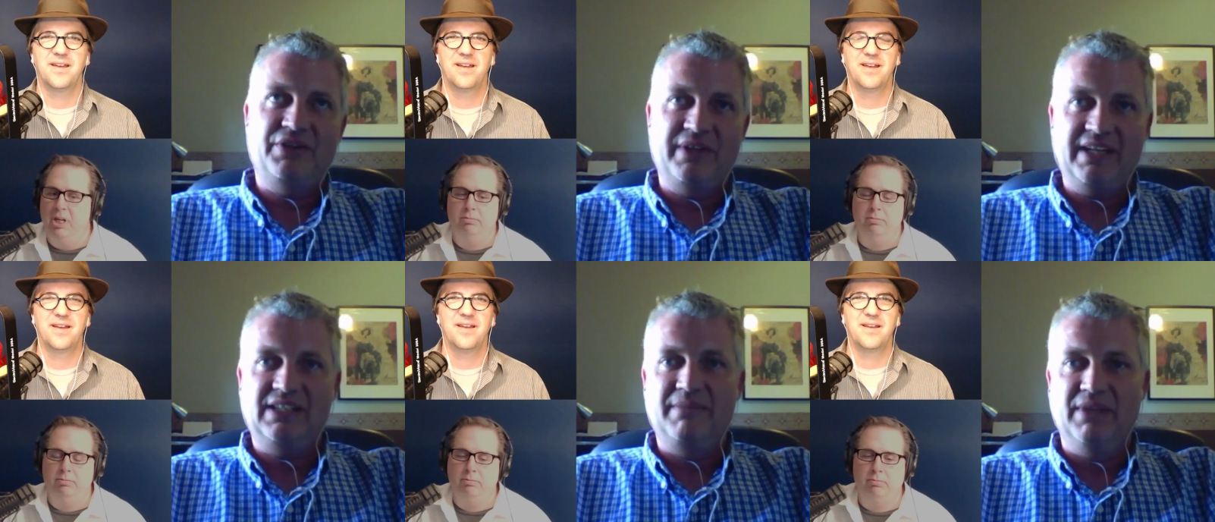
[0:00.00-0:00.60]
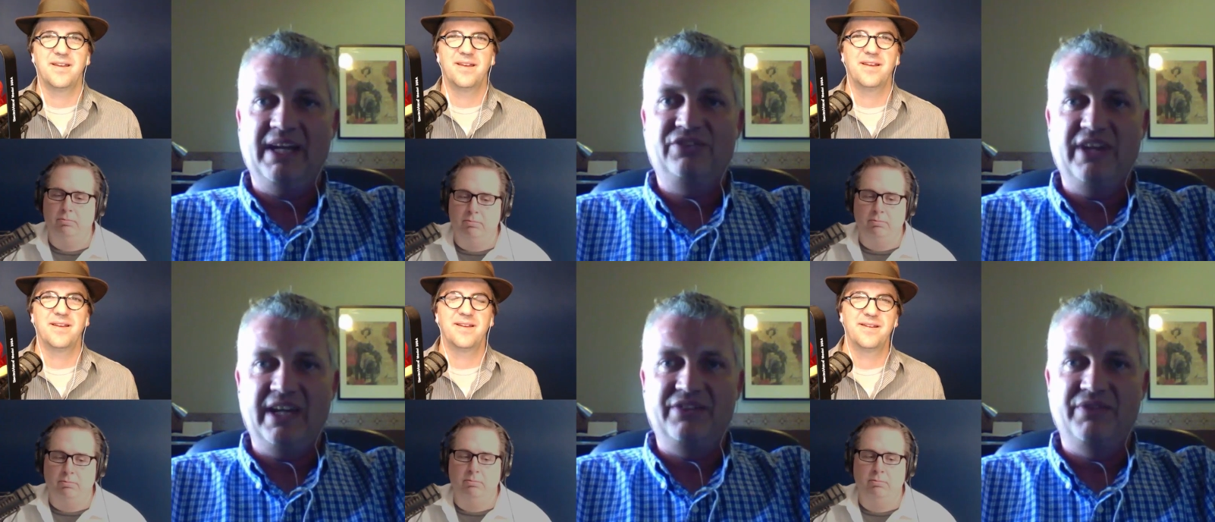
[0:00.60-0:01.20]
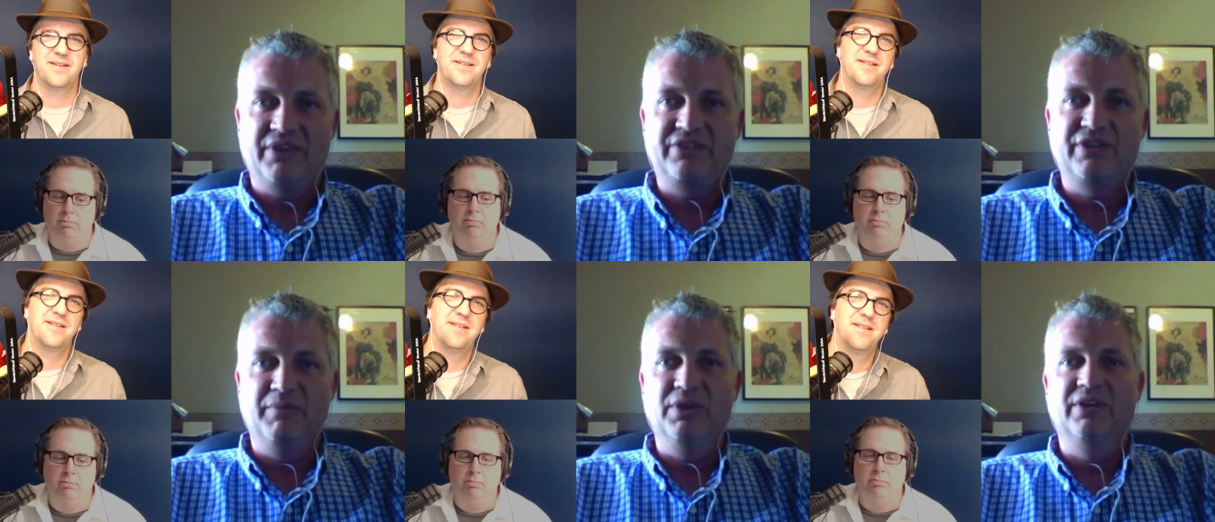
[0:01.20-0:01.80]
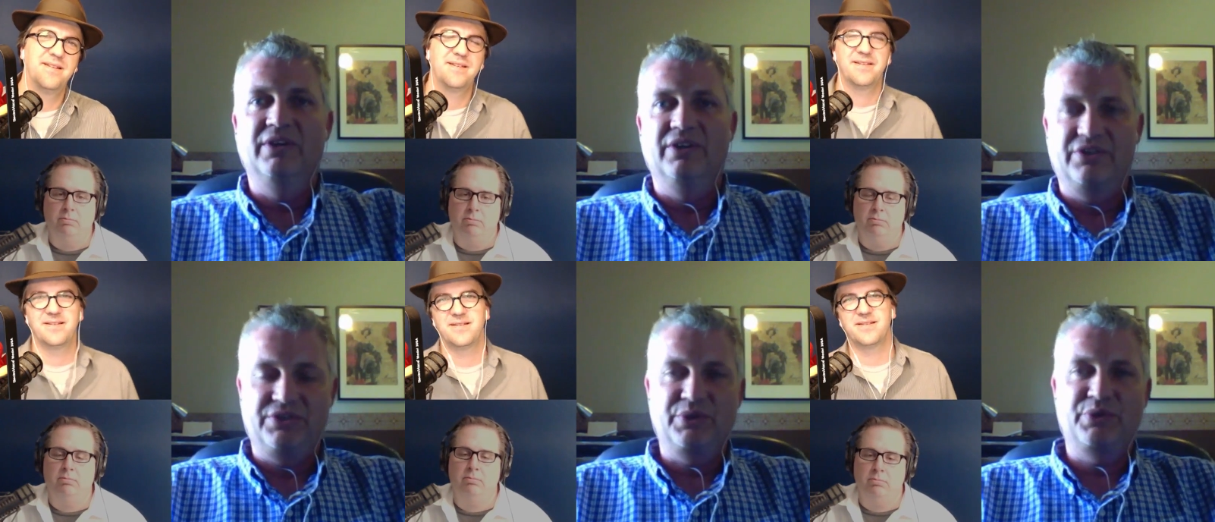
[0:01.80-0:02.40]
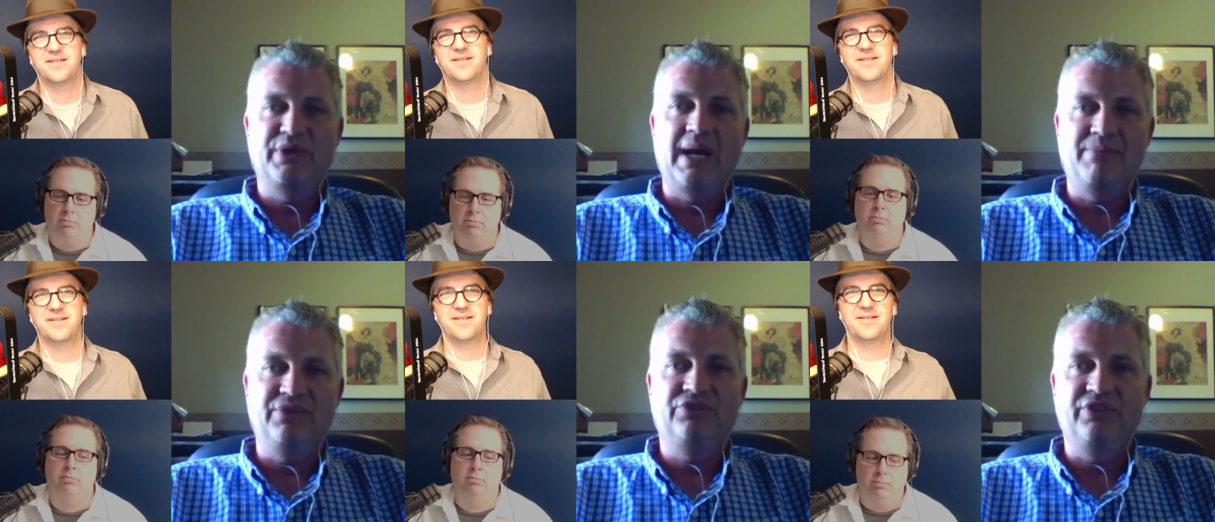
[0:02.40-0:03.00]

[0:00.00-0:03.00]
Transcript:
Speaker 1: correctly. Blackjack is very similar to craps.